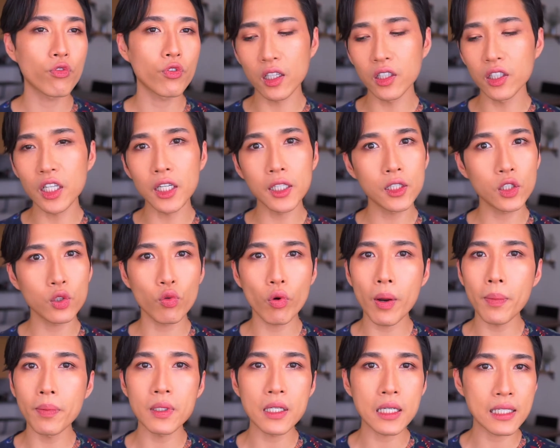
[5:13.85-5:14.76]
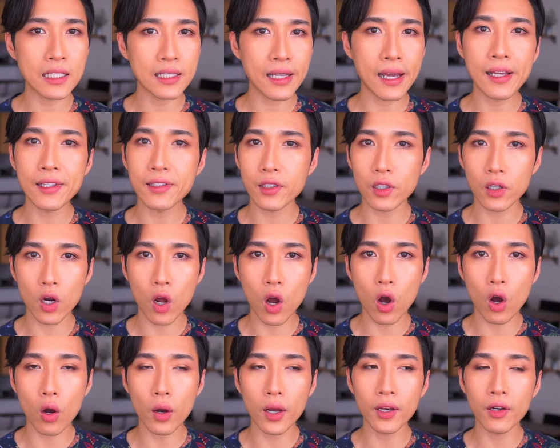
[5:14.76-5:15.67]
The description says it
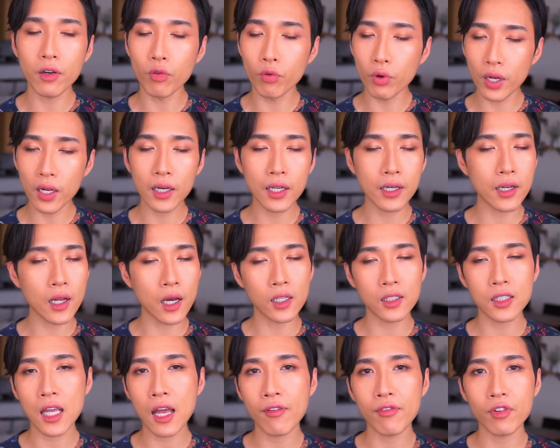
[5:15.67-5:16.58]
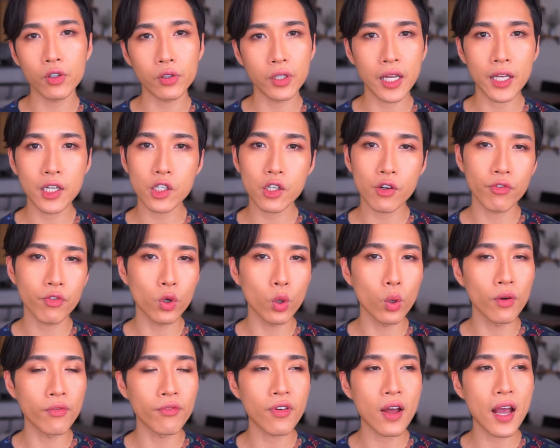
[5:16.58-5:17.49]
all. It really does have a deja
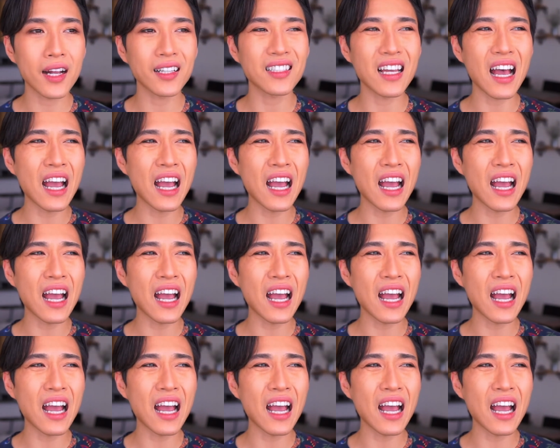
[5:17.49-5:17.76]
vu effect.